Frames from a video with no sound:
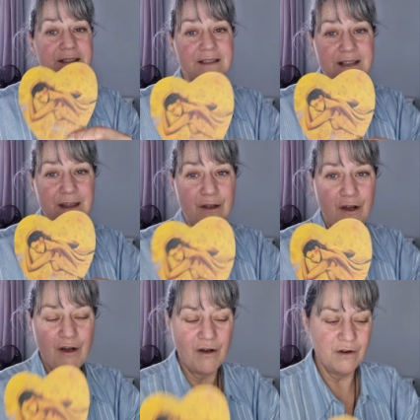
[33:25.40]
answer's in
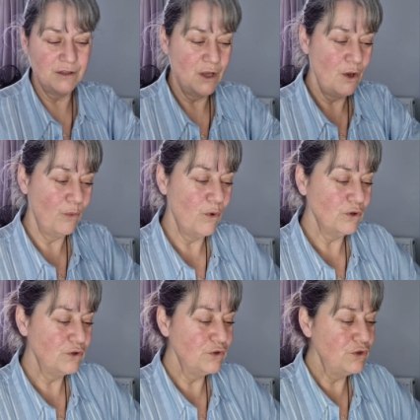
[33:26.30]
the heart.
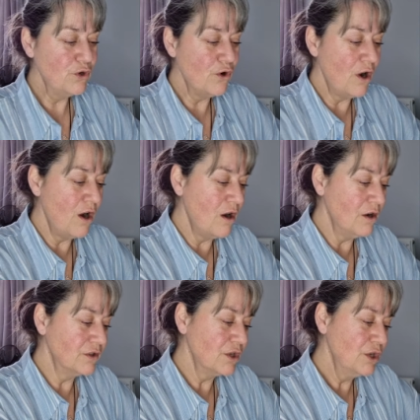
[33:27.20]
What does your
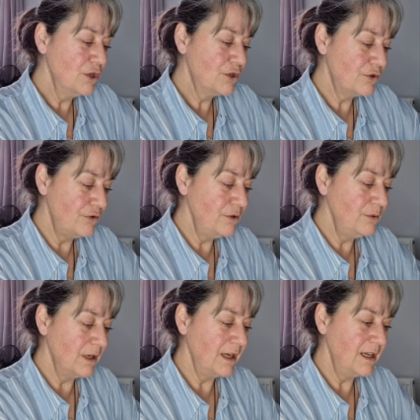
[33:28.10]
heart
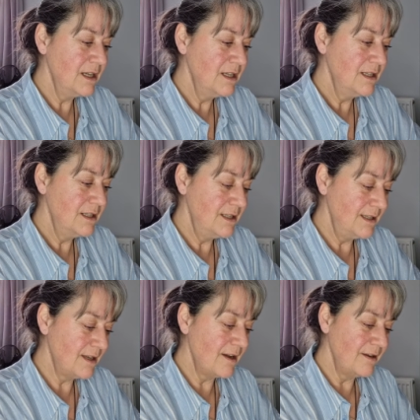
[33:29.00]
truly
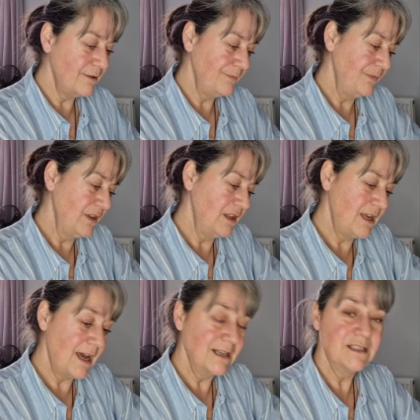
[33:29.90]
desire?
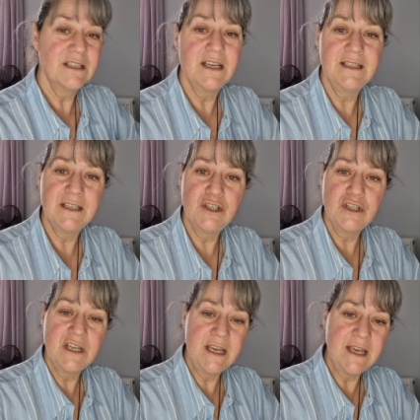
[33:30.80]
The answer is
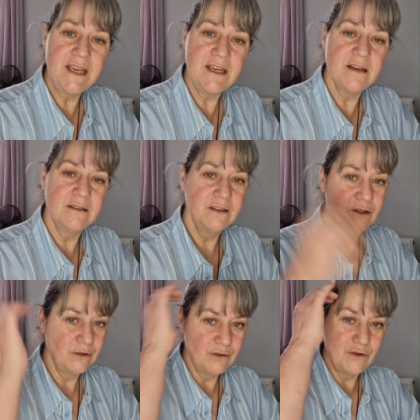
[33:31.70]
in here,
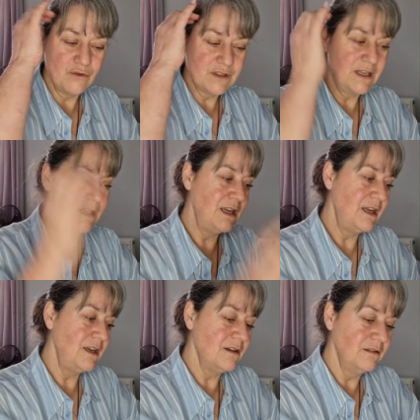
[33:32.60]
not in
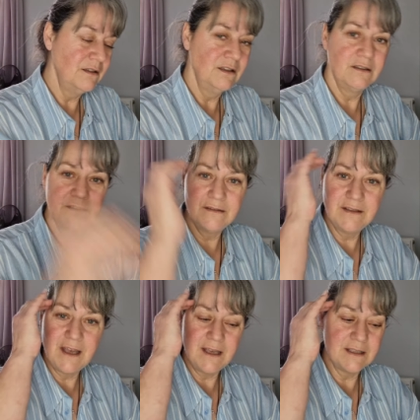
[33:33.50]
here, because
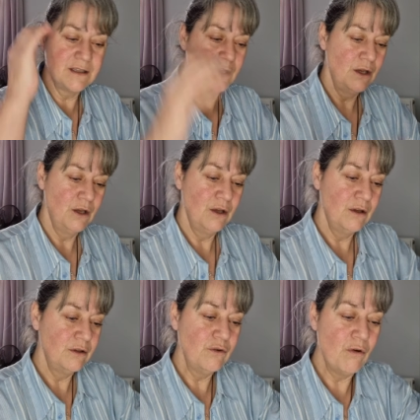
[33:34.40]
this,
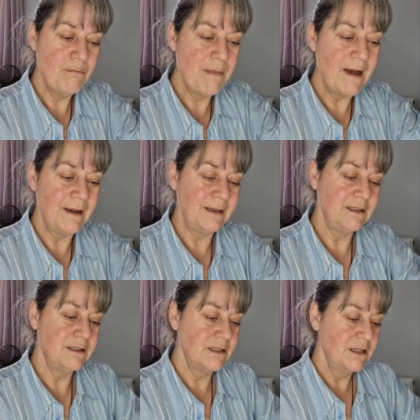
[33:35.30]
your
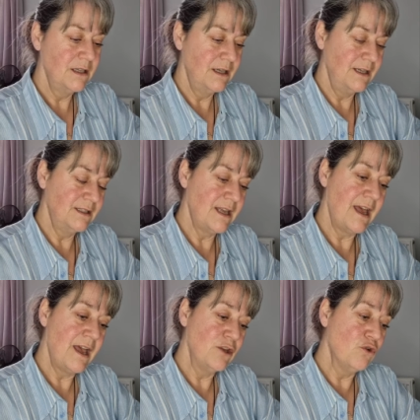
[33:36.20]
mind is
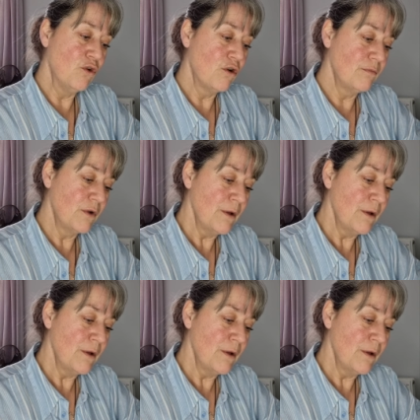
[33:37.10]
there, your